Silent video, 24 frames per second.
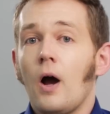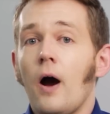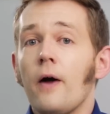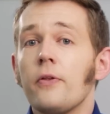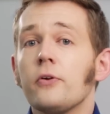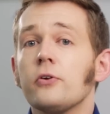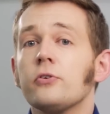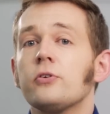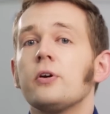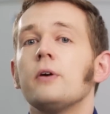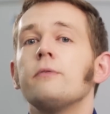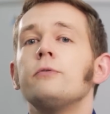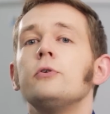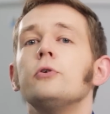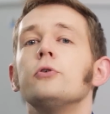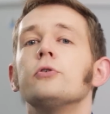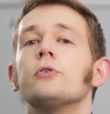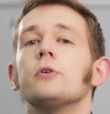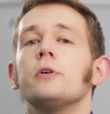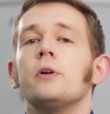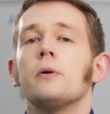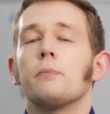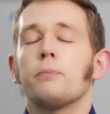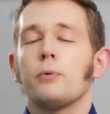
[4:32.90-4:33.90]
Others have
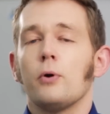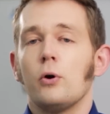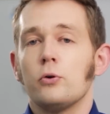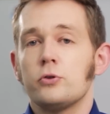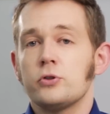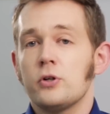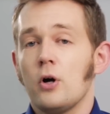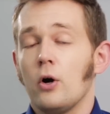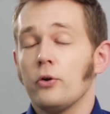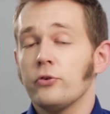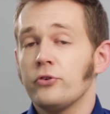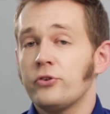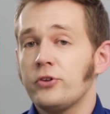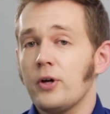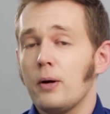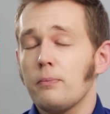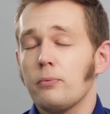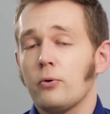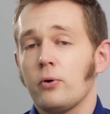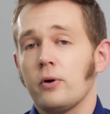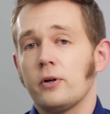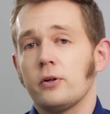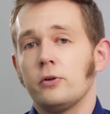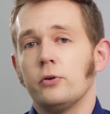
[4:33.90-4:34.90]
used an approach called
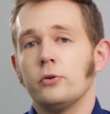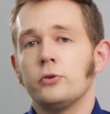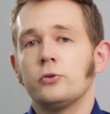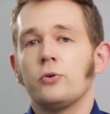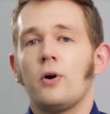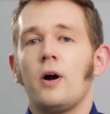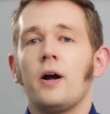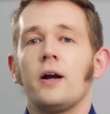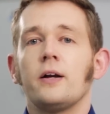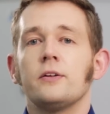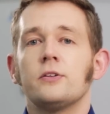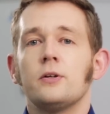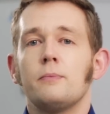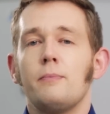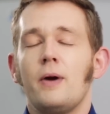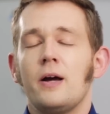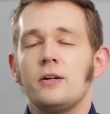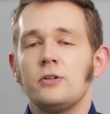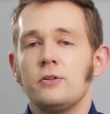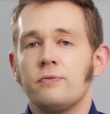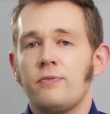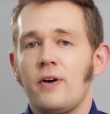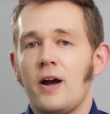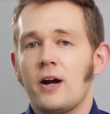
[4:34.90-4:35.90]
subcritical drying to
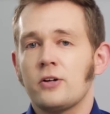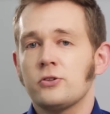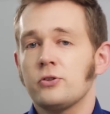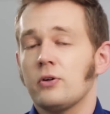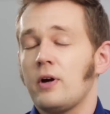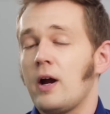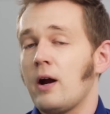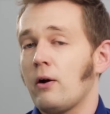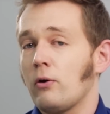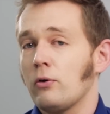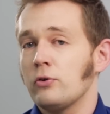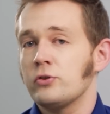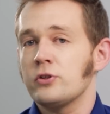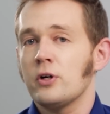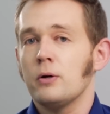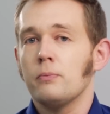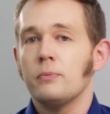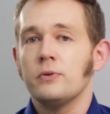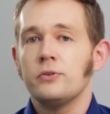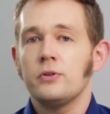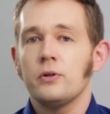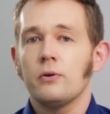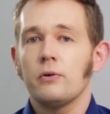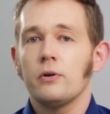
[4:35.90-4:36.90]
manufacture
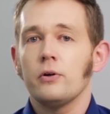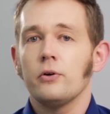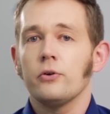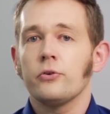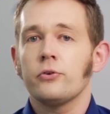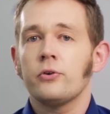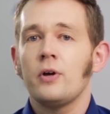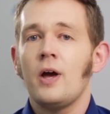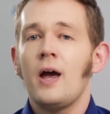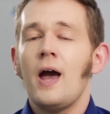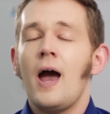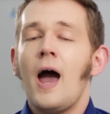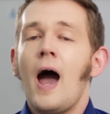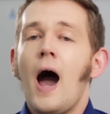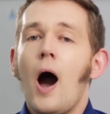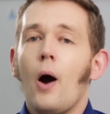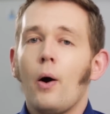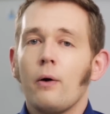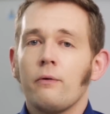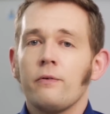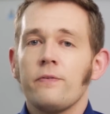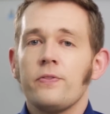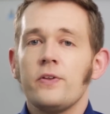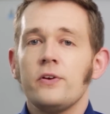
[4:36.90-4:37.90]
aerogel materials.
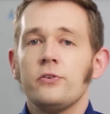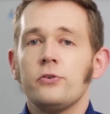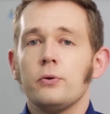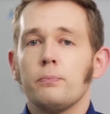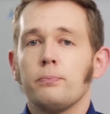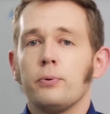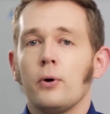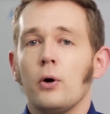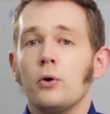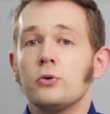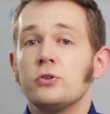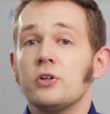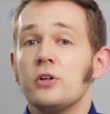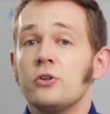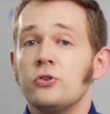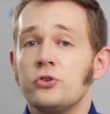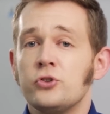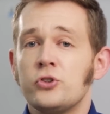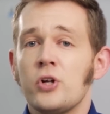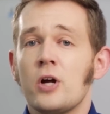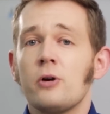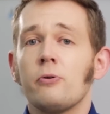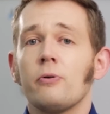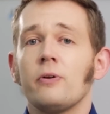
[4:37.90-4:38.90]
However, this approach
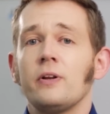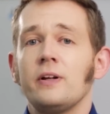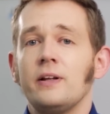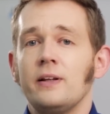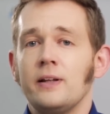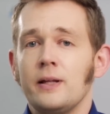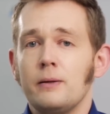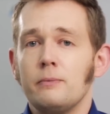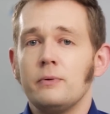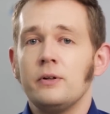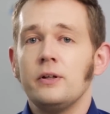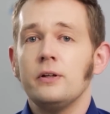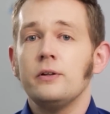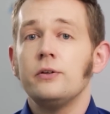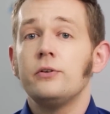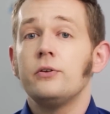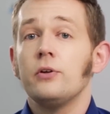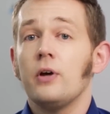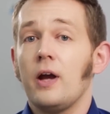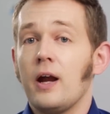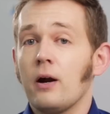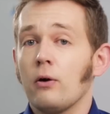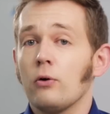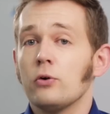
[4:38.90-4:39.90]
is generally
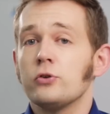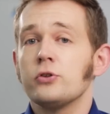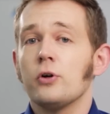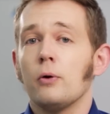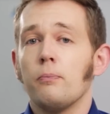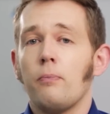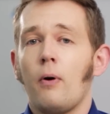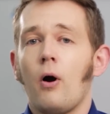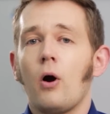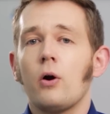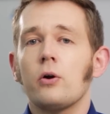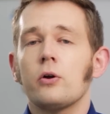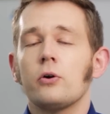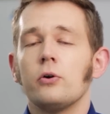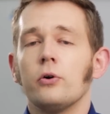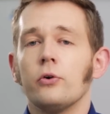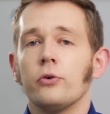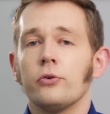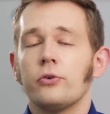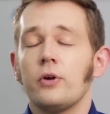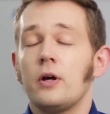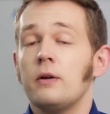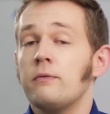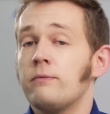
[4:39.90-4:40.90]
limited to aerogel
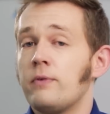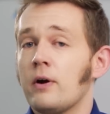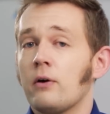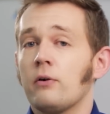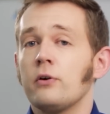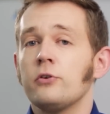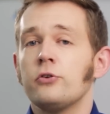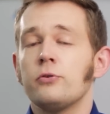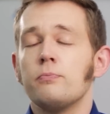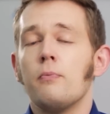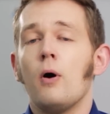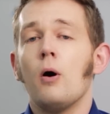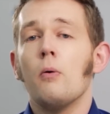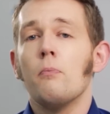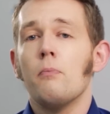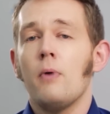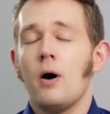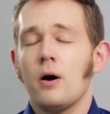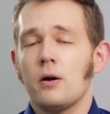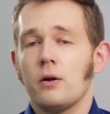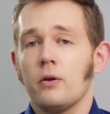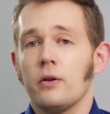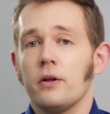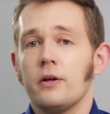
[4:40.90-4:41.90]
particles and very small
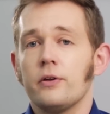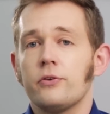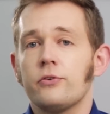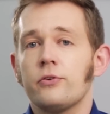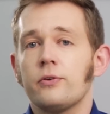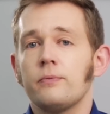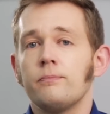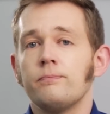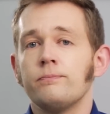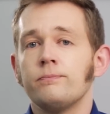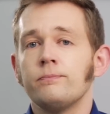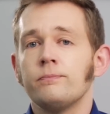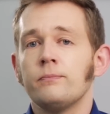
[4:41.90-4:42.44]
monoliths.